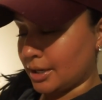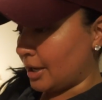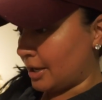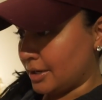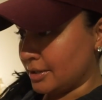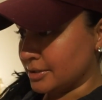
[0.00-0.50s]

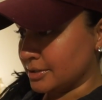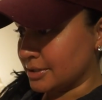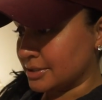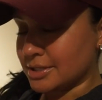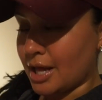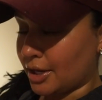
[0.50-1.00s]
and
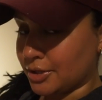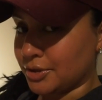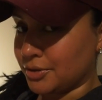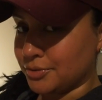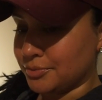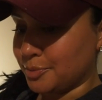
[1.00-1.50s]
it's not
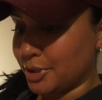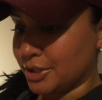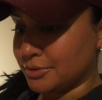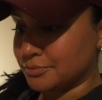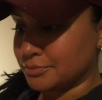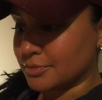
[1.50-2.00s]
cute,
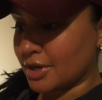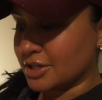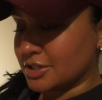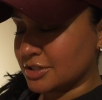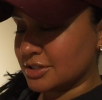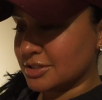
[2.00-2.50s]
but
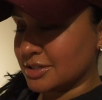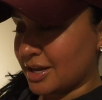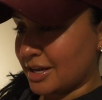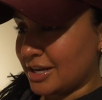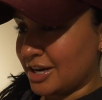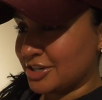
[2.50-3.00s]

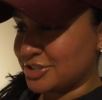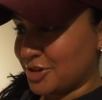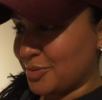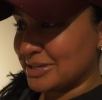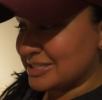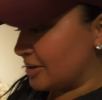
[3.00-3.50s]
I needed to
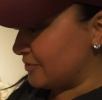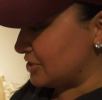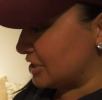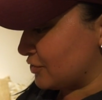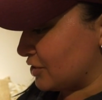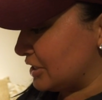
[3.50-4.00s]
show myself
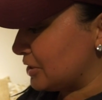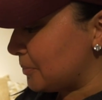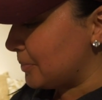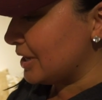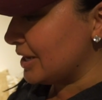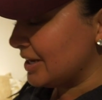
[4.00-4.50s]
just for a little
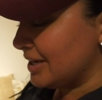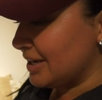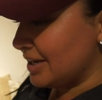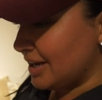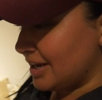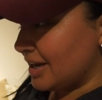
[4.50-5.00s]
bit.
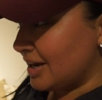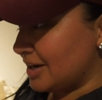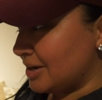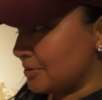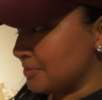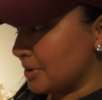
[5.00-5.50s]

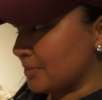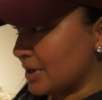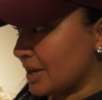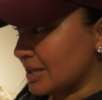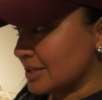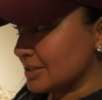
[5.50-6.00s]
I'm
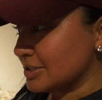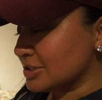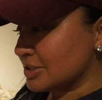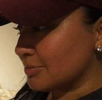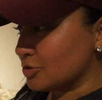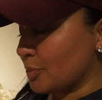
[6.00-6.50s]
getting
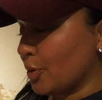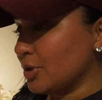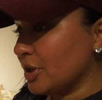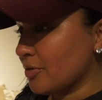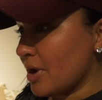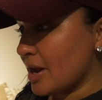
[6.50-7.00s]
some
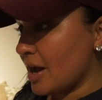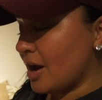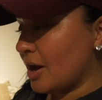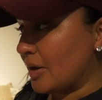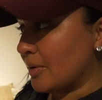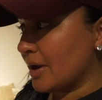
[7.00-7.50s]
Chipotle right
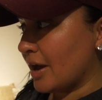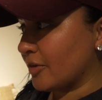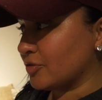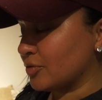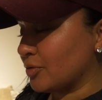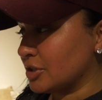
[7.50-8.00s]
now. I
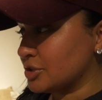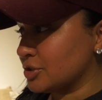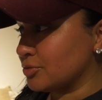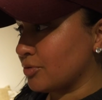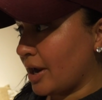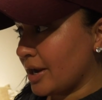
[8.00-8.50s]
have to run
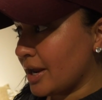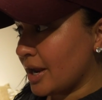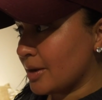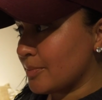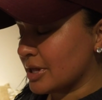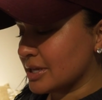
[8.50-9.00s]
to Rite
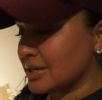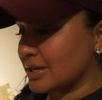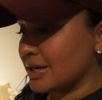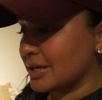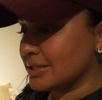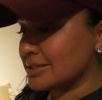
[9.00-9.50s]
Aid because I
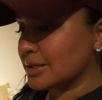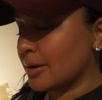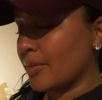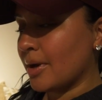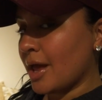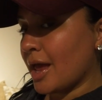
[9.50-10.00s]
need to get
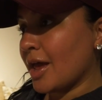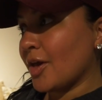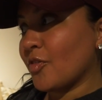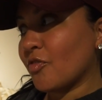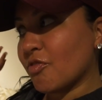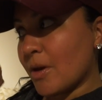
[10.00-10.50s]
some
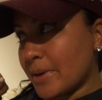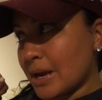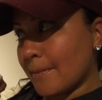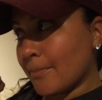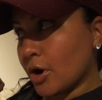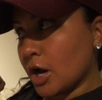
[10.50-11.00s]

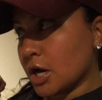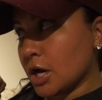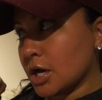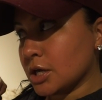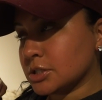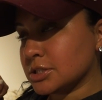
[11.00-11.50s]
feminine
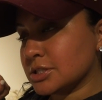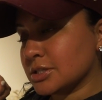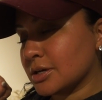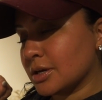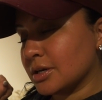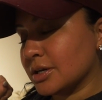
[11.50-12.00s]
products.
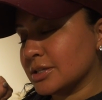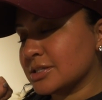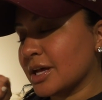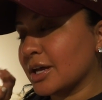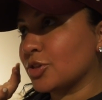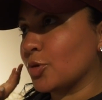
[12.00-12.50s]
It's
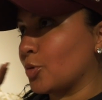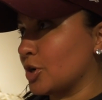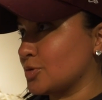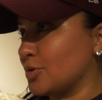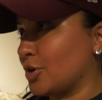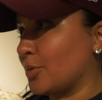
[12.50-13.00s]
like the
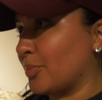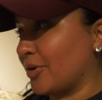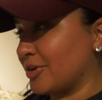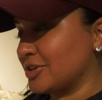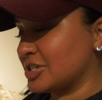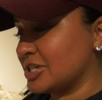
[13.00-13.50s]
worst when you're
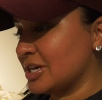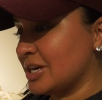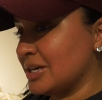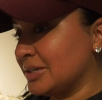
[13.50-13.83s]
burnt